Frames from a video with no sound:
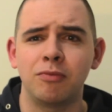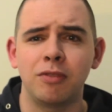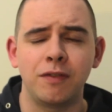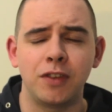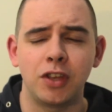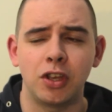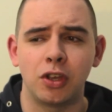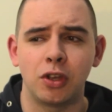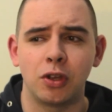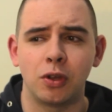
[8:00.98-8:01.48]

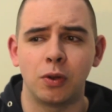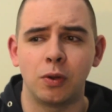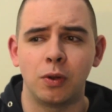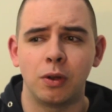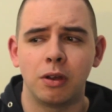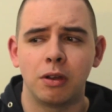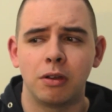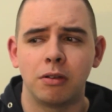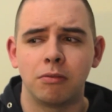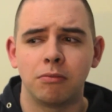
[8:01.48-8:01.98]
review,
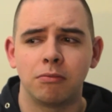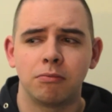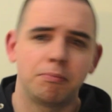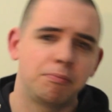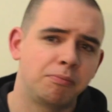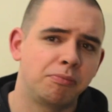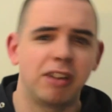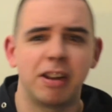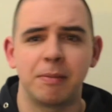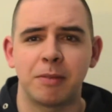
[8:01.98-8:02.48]

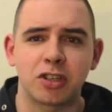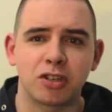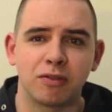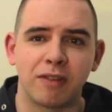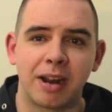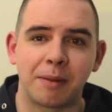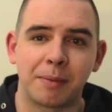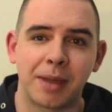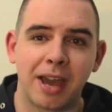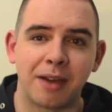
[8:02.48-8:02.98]
pretty much a
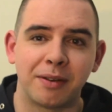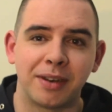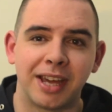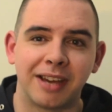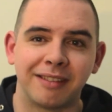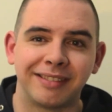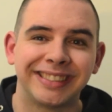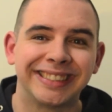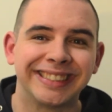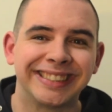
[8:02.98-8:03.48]
random countdown.